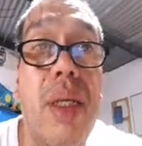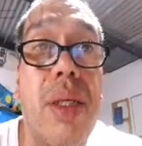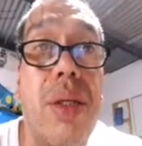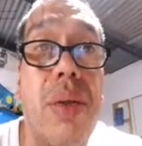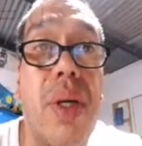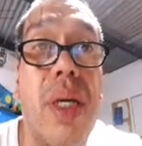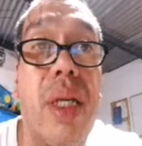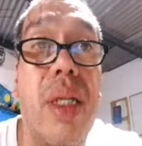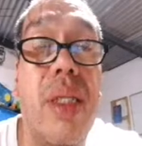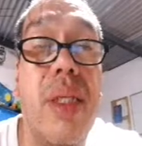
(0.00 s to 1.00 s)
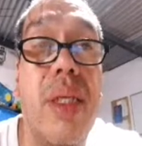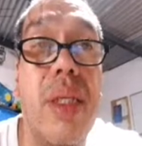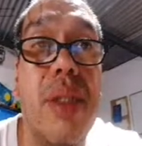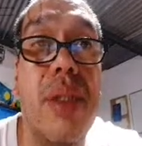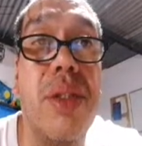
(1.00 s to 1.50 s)
you get it
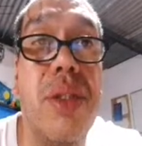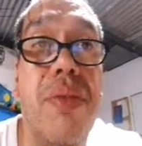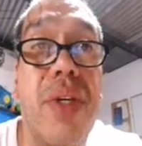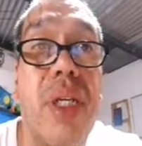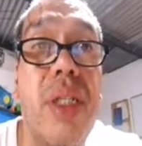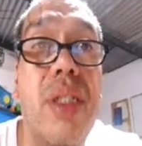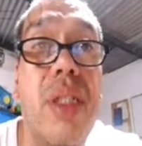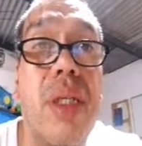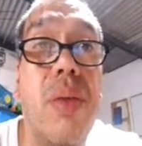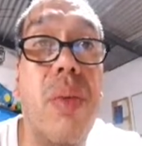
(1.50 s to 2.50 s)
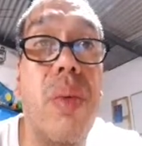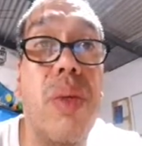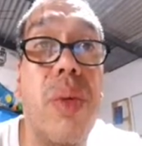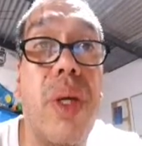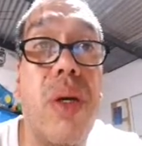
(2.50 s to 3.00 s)
reversed, what
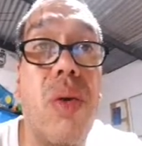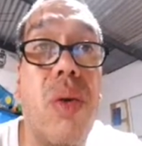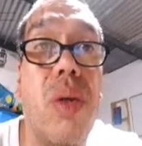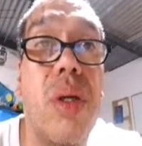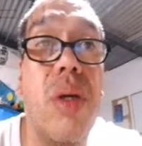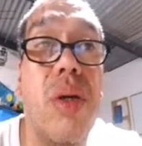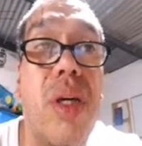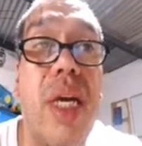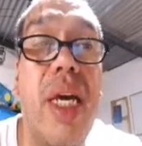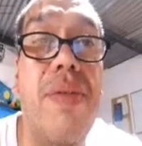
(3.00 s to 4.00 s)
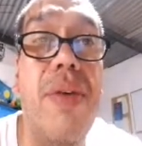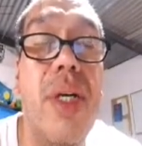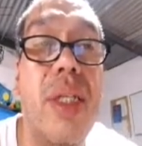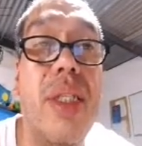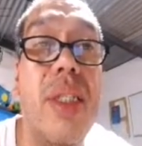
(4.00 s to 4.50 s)
we call concave
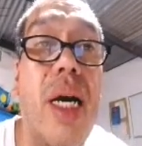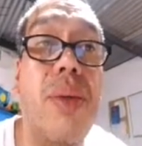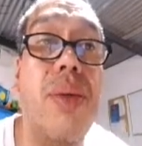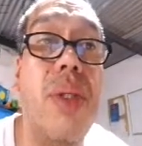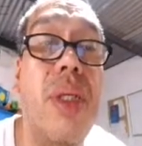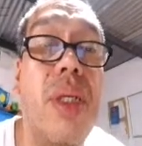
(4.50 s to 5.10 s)
down.